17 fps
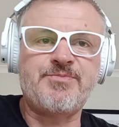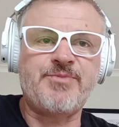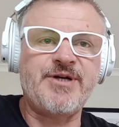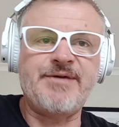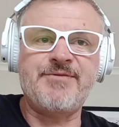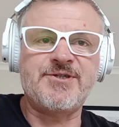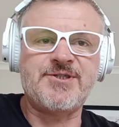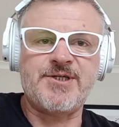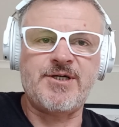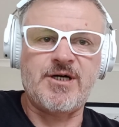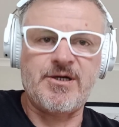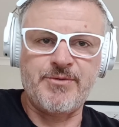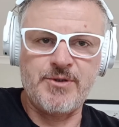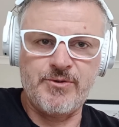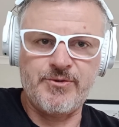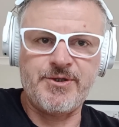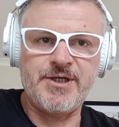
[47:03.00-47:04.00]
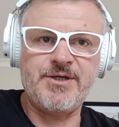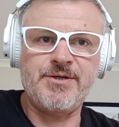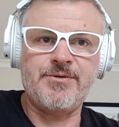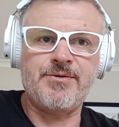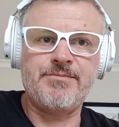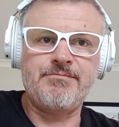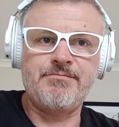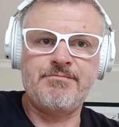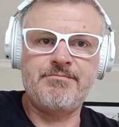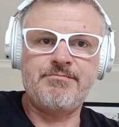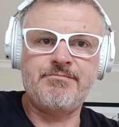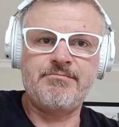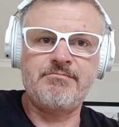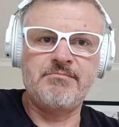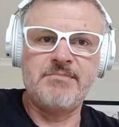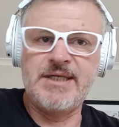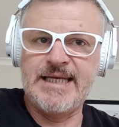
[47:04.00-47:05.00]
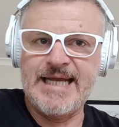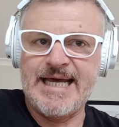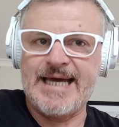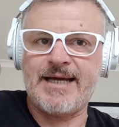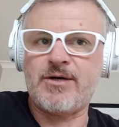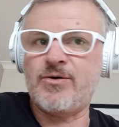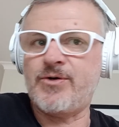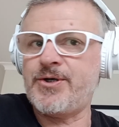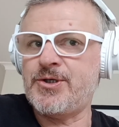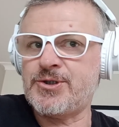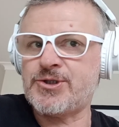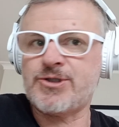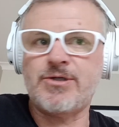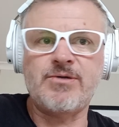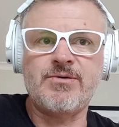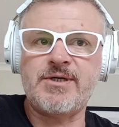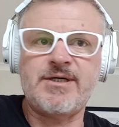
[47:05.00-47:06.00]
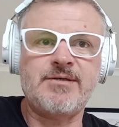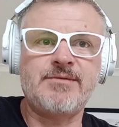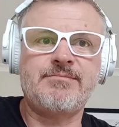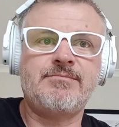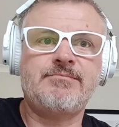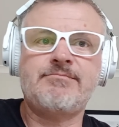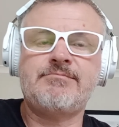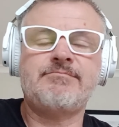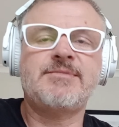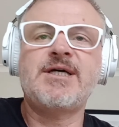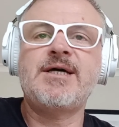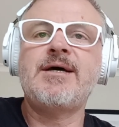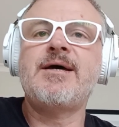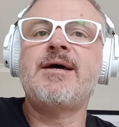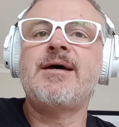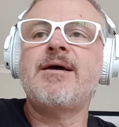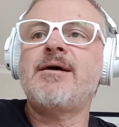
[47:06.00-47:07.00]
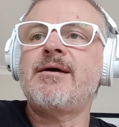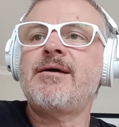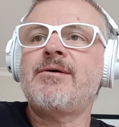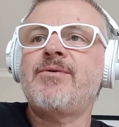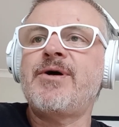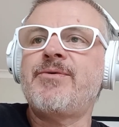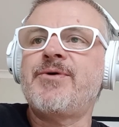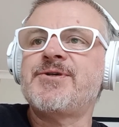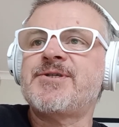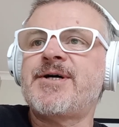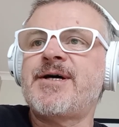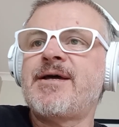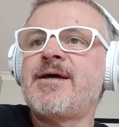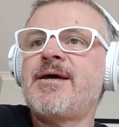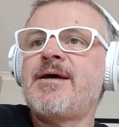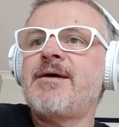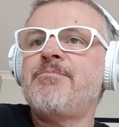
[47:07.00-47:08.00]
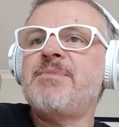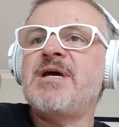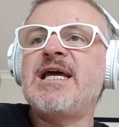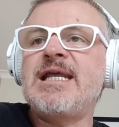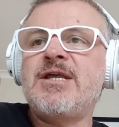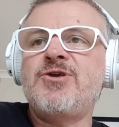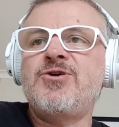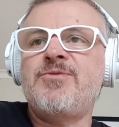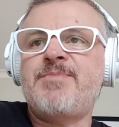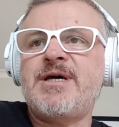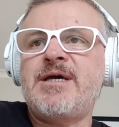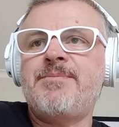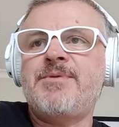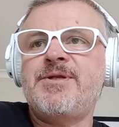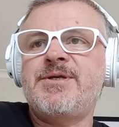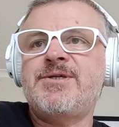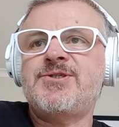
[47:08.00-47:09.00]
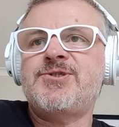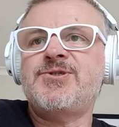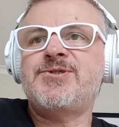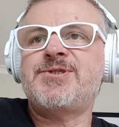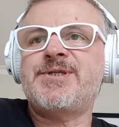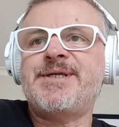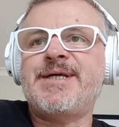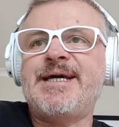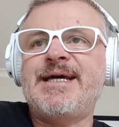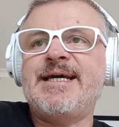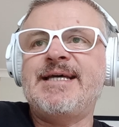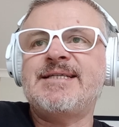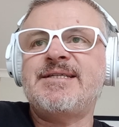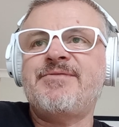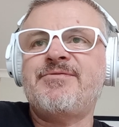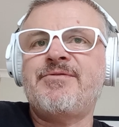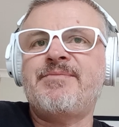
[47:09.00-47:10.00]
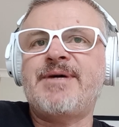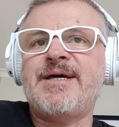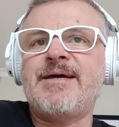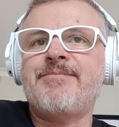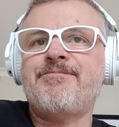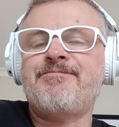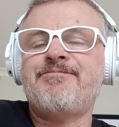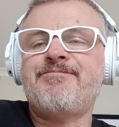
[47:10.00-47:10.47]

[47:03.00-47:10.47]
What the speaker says: previously I would look at your neck or your shoulder. Where was I? Meeting new people is usually easy for me.